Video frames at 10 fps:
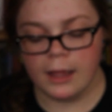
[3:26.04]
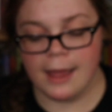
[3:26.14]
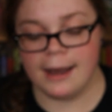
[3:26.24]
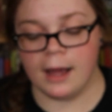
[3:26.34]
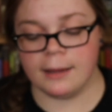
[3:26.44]

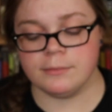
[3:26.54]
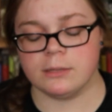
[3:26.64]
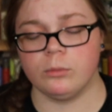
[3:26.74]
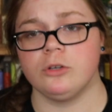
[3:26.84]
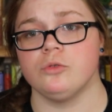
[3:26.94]
and I'm
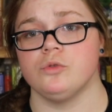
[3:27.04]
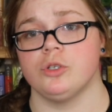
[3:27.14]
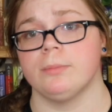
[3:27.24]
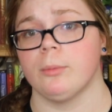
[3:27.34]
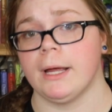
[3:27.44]
someone who's
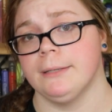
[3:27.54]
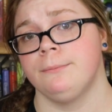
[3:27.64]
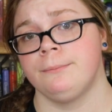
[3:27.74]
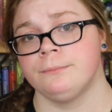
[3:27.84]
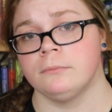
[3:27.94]
super red
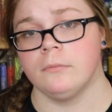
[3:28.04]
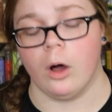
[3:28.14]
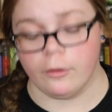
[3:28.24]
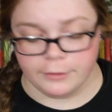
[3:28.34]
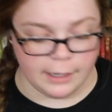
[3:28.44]

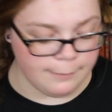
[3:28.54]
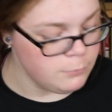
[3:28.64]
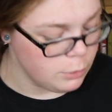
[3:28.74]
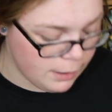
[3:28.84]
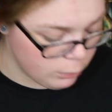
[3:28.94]
all the time,
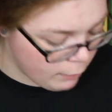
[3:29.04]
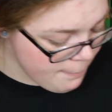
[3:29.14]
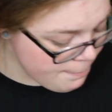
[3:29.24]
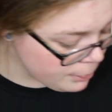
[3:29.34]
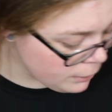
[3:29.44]
no matter what.